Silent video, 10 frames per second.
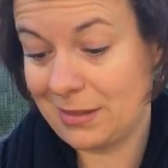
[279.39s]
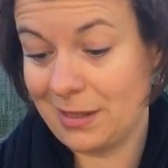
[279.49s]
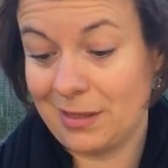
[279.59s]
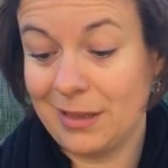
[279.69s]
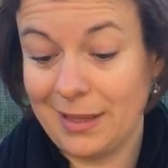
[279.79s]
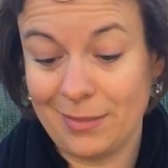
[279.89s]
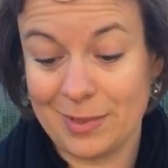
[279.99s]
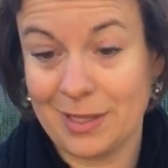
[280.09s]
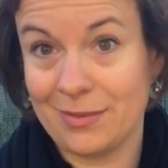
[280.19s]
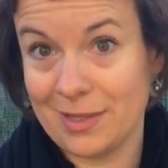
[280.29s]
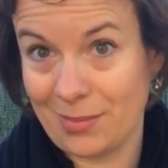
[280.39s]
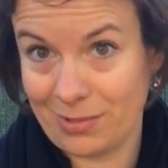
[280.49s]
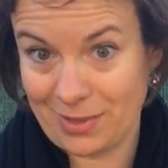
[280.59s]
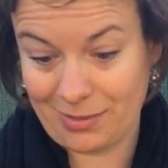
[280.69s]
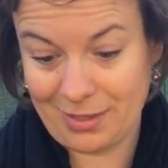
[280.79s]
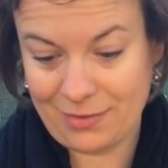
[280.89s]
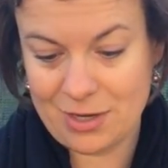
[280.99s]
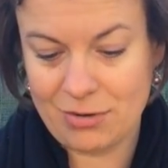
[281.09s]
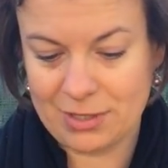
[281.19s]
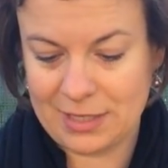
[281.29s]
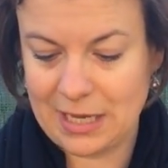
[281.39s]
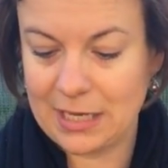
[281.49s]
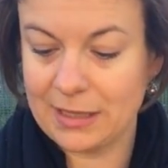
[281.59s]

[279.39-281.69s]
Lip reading: they clean themselves up without even noticing it.